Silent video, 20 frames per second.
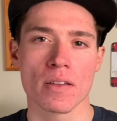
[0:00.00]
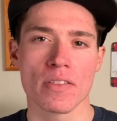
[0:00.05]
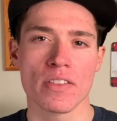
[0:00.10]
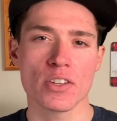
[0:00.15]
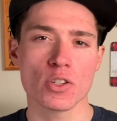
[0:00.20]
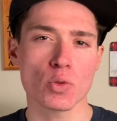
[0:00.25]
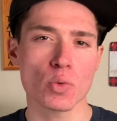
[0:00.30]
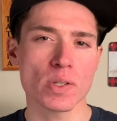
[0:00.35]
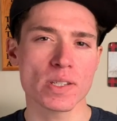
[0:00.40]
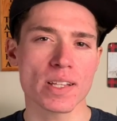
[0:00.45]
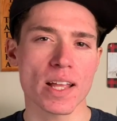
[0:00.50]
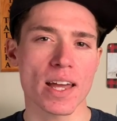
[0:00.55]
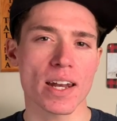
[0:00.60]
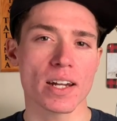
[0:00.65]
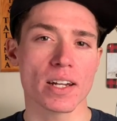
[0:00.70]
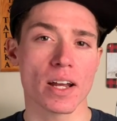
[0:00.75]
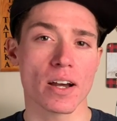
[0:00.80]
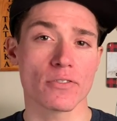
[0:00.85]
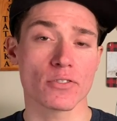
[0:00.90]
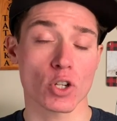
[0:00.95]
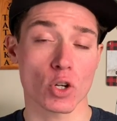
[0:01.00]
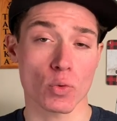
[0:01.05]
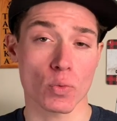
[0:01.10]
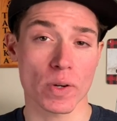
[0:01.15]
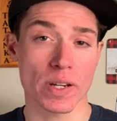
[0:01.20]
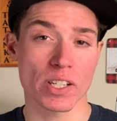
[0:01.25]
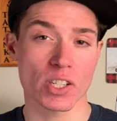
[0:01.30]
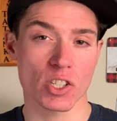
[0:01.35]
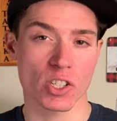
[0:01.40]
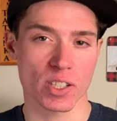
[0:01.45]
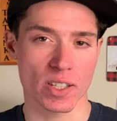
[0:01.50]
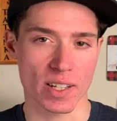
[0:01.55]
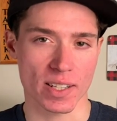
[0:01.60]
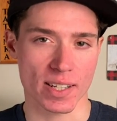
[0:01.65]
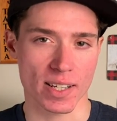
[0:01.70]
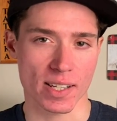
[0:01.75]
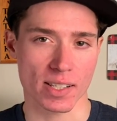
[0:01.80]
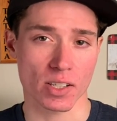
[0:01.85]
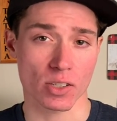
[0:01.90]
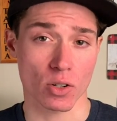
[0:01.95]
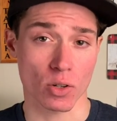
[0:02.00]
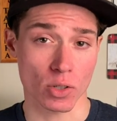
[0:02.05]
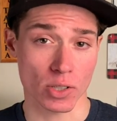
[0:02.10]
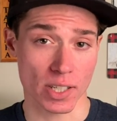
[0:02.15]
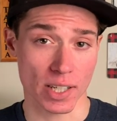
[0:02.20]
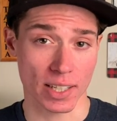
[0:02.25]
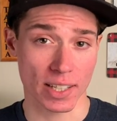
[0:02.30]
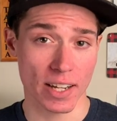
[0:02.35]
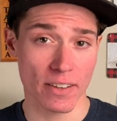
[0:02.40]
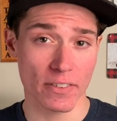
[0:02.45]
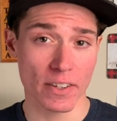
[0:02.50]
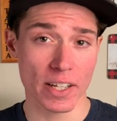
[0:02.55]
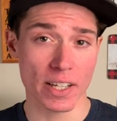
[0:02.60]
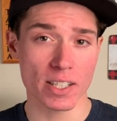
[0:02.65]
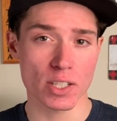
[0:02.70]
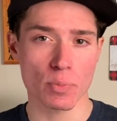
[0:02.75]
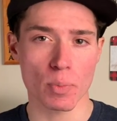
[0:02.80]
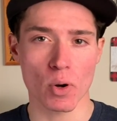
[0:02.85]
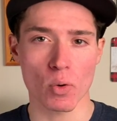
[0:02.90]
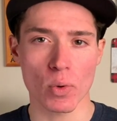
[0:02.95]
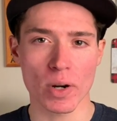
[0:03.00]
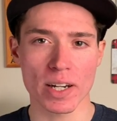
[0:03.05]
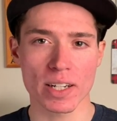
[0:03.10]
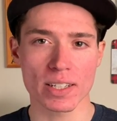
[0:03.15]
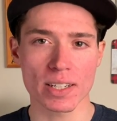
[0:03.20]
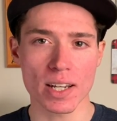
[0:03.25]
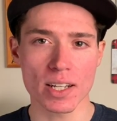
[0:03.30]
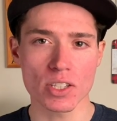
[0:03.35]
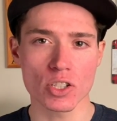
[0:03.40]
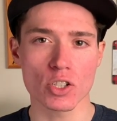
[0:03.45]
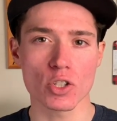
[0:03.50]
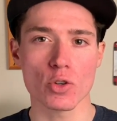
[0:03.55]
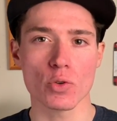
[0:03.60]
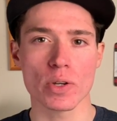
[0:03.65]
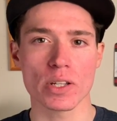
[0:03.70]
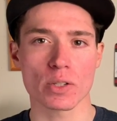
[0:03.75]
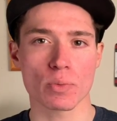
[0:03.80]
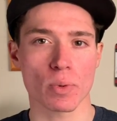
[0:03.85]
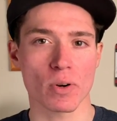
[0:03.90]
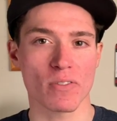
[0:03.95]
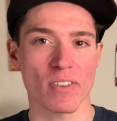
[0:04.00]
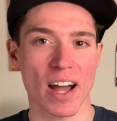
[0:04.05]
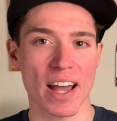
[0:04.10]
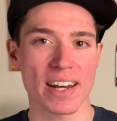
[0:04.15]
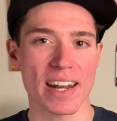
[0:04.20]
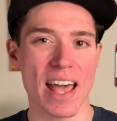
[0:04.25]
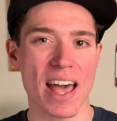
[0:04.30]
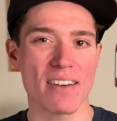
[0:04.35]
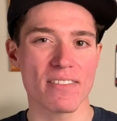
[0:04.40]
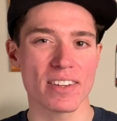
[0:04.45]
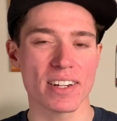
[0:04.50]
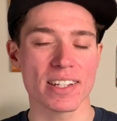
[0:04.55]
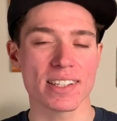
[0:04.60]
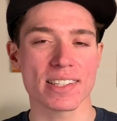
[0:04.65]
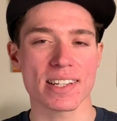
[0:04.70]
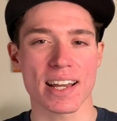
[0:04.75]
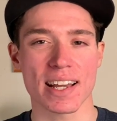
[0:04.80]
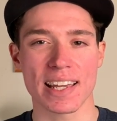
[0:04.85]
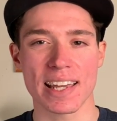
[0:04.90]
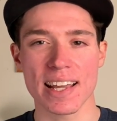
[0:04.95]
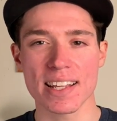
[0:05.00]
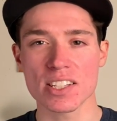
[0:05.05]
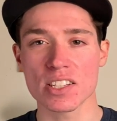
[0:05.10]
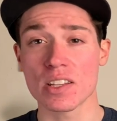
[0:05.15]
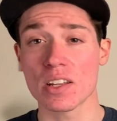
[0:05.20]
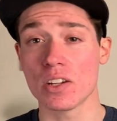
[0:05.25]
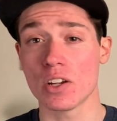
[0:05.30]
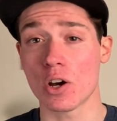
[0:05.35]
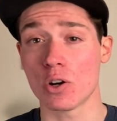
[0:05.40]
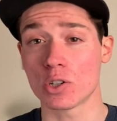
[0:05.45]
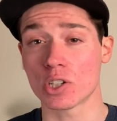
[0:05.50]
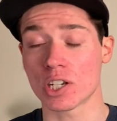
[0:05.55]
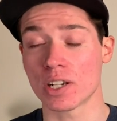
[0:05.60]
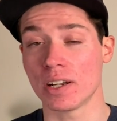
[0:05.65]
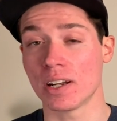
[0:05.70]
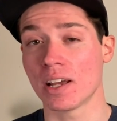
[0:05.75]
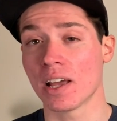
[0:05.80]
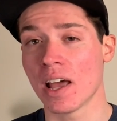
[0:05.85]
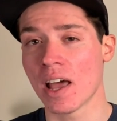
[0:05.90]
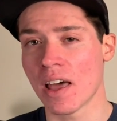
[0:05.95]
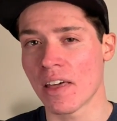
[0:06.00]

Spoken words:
This was not enough to reach statistical significance, but what it does do is provide evidence against the notion